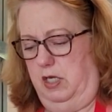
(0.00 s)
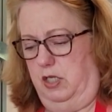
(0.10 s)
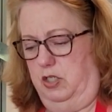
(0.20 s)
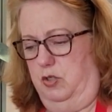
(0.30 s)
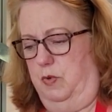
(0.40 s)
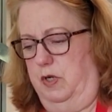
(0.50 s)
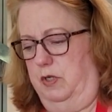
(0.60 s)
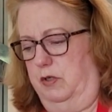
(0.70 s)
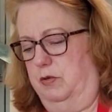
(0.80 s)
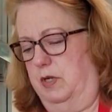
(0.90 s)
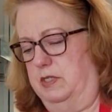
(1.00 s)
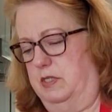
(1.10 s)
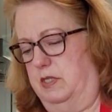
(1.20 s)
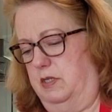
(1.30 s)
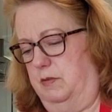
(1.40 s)
because you want your
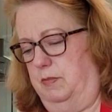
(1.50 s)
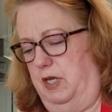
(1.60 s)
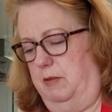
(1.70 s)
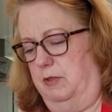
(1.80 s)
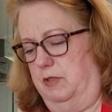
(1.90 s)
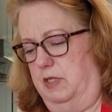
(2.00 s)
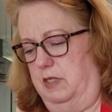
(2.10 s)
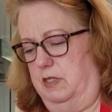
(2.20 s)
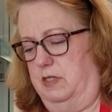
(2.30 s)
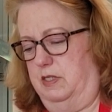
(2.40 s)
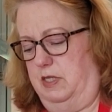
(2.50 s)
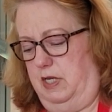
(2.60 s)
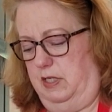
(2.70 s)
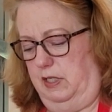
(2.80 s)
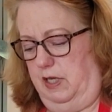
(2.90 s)
crust to be able to
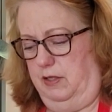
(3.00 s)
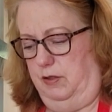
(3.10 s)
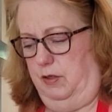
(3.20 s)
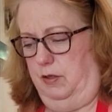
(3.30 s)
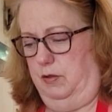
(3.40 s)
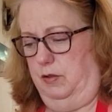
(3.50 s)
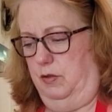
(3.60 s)
stay together